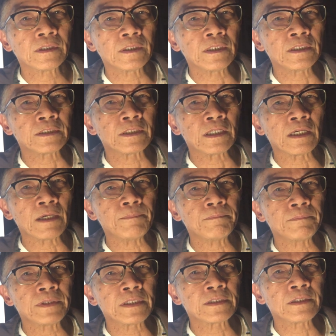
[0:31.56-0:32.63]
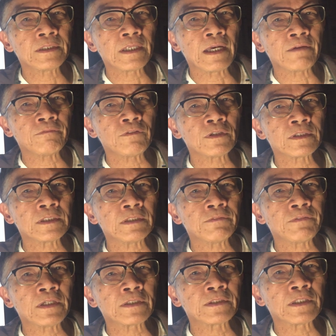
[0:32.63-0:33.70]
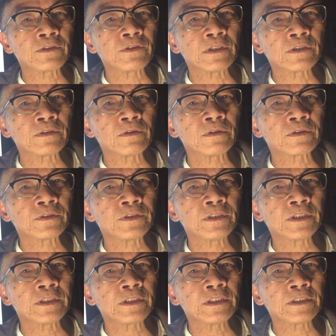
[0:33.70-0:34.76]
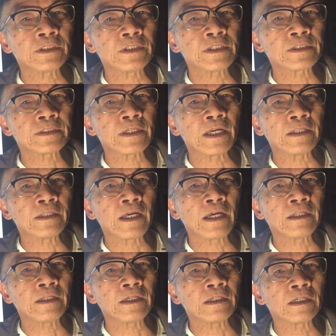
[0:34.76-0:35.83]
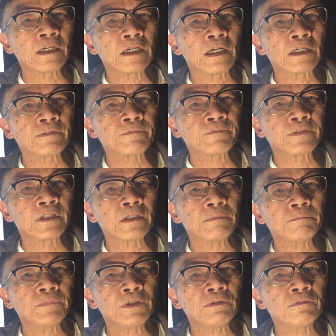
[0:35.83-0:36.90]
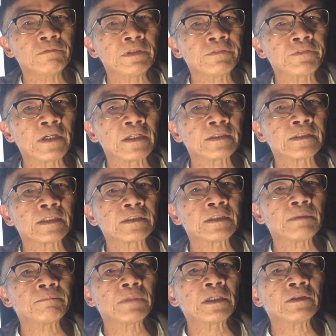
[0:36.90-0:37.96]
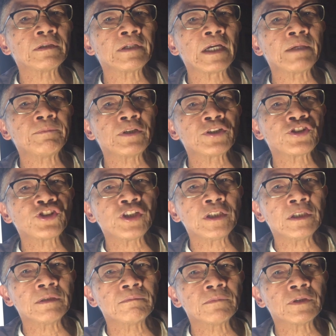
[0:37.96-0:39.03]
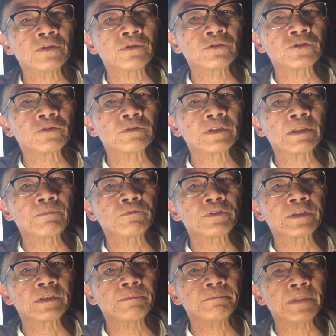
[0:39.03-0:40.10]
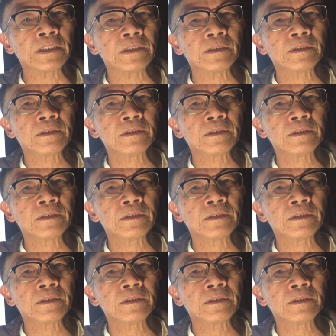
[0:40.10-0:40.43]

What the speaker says: is the unpleasant adverse effects such as nausea, dizziness, and headache after a meal with excess amount of MSG, monosodium glutamate.